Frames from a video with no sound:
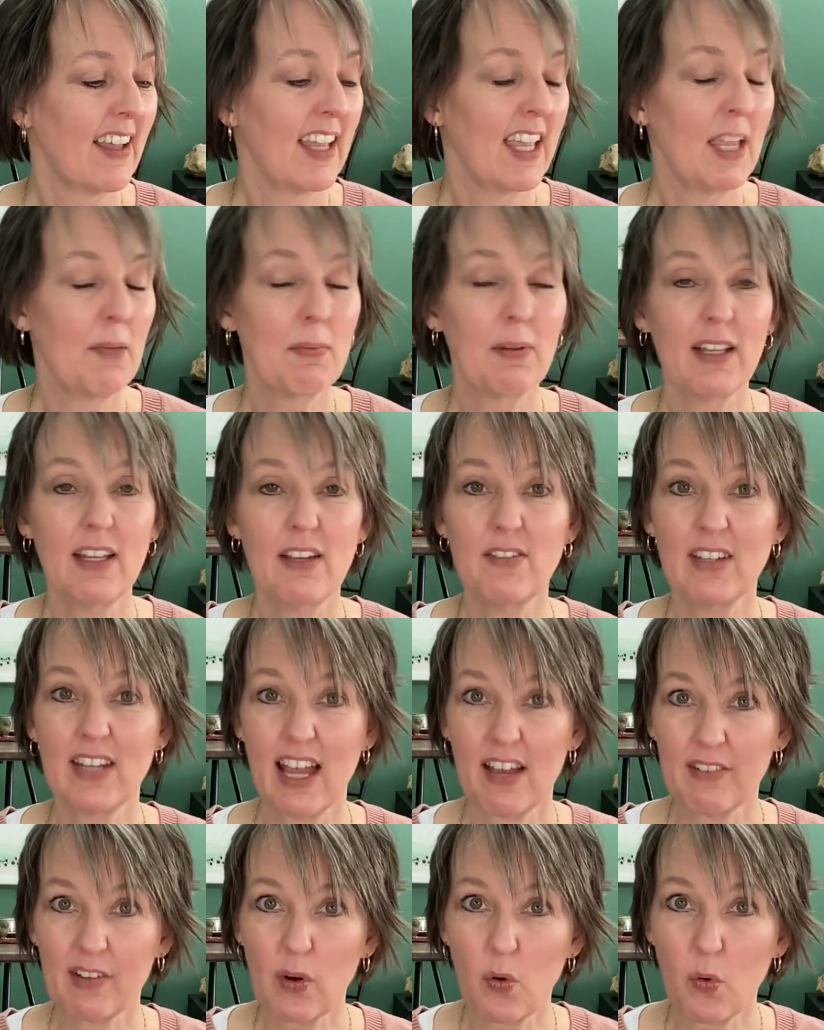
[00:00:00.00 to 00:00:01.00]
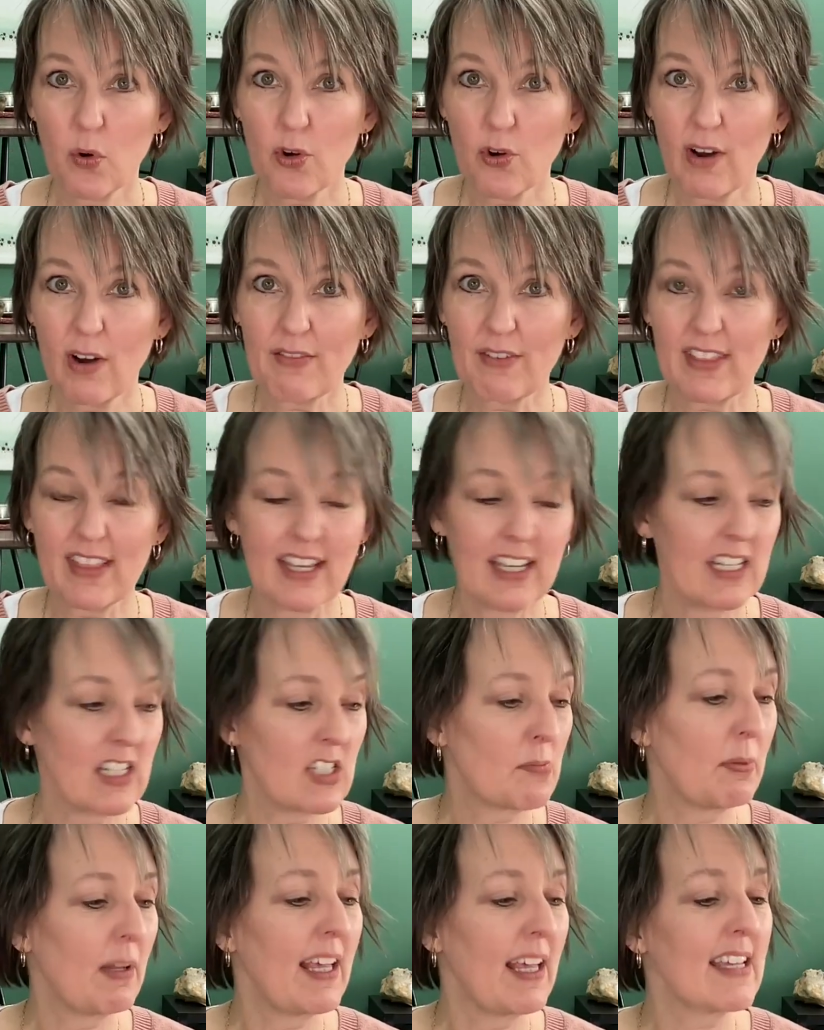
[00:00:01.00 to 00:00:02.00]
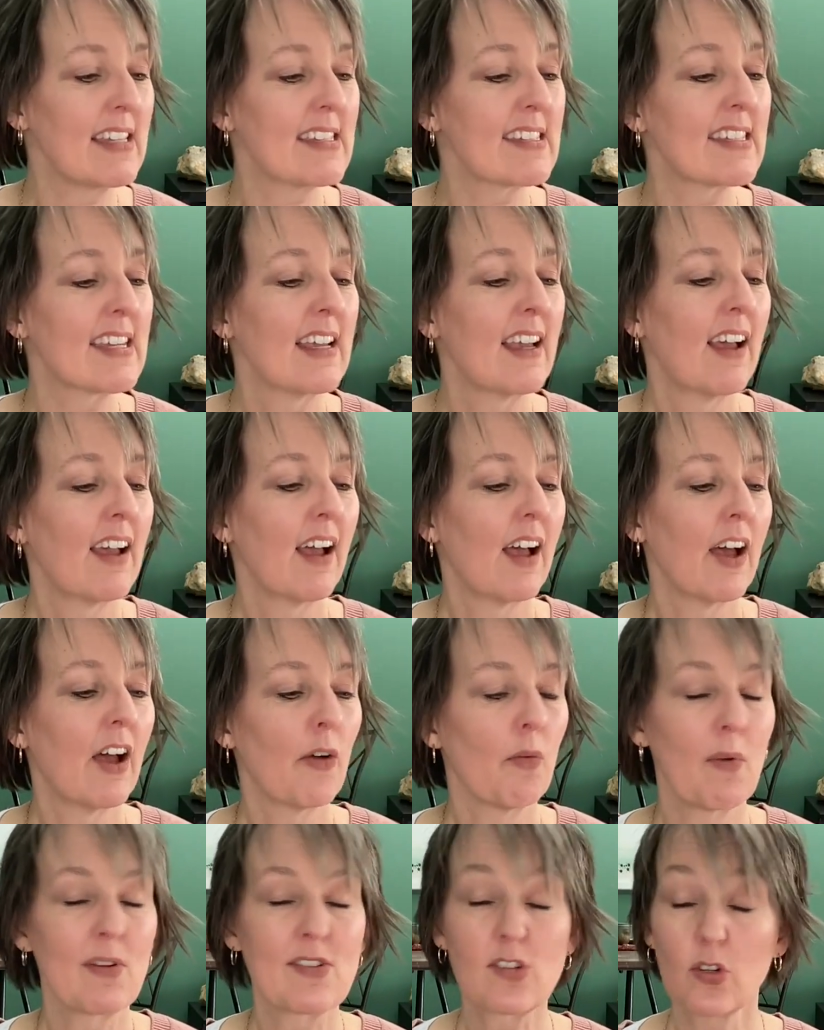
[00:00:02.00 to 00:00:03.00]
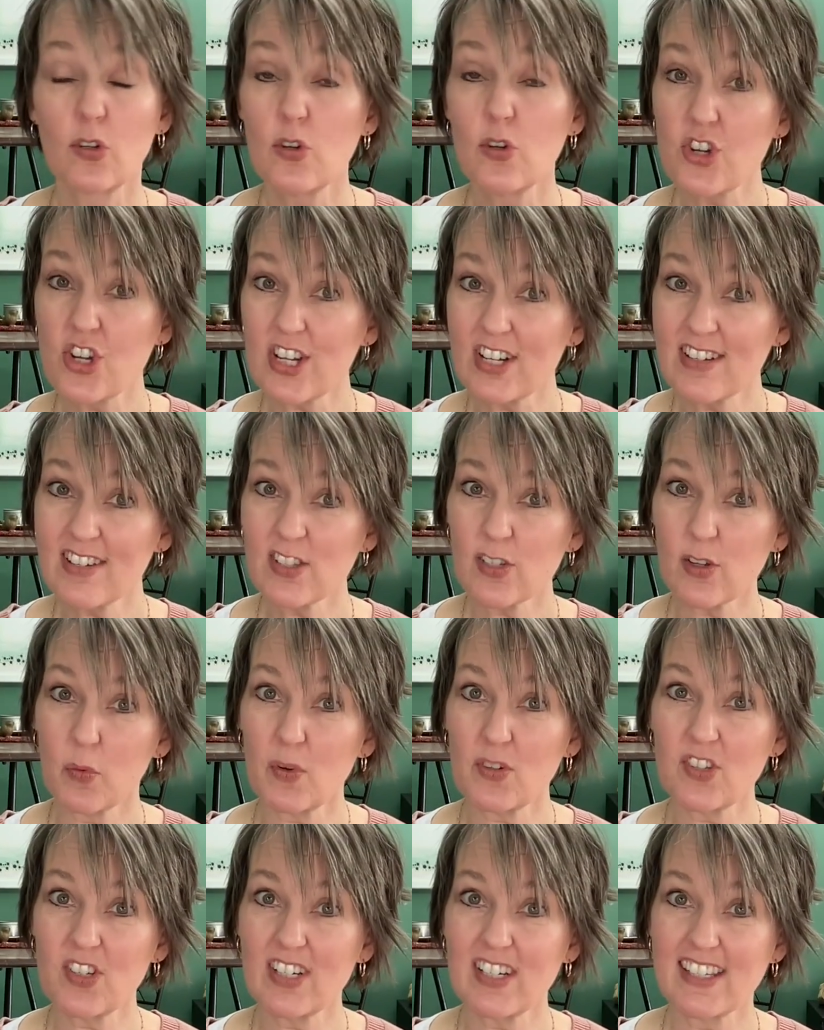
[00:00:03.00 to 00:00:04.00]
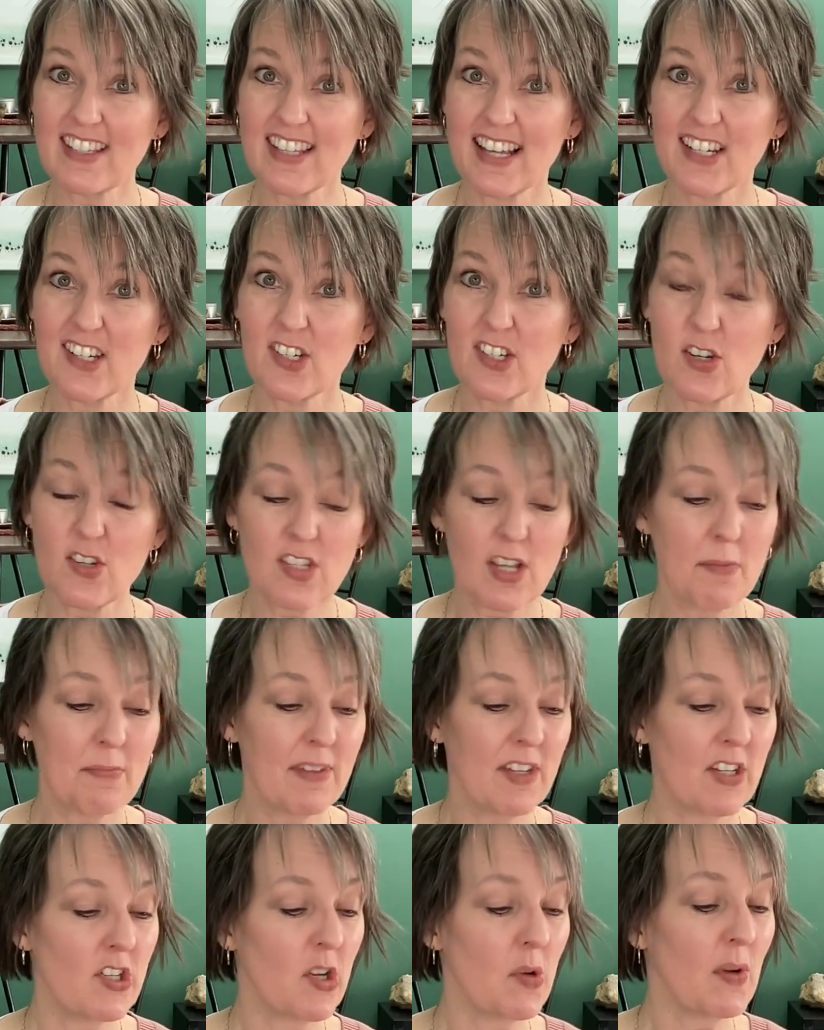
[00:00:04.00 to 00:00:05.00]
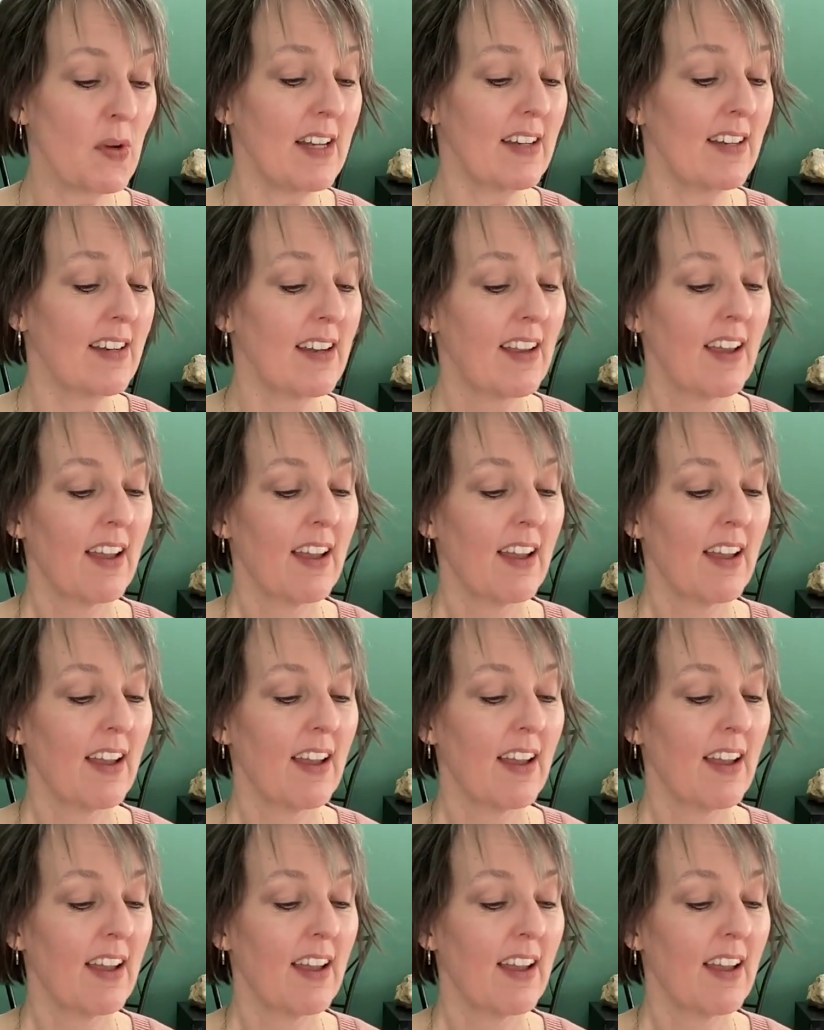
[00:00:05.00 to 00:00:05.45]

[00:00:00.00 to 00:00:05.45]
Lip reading: He believed in having order, everything in its place, resolution. So once you decide to do something, do it.